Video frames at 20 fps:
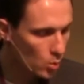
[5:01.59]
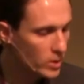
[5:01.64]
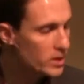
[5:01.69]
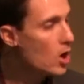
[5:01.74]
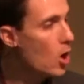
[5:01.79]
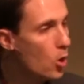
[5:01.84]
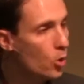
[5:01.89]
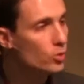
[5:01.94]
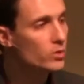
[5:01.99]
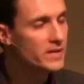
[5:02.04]

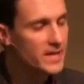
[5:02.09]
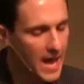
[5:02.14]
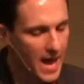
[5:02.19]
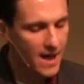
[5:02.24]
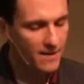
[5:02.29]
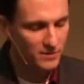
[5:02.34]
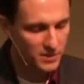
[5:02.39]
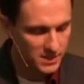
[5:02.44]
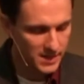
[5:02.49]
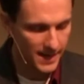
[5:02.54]
would only
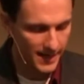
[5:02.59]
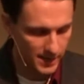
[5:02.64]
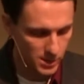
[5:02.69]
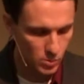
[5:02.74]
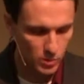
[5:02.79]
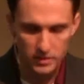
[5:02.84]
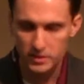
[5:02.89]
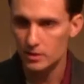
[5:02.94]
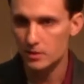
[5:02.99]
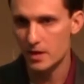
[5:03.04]
have
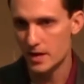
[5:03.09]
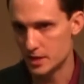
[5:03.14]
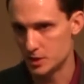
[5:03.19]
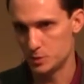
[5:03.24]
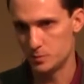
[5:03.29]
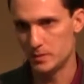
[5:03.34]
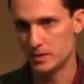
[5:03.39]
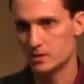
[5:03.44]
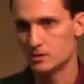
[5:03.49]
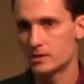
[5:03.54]
sex with their
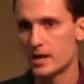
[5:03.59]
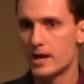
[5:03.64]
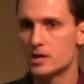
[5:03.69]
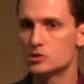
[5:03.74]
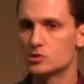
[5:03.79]
husbands.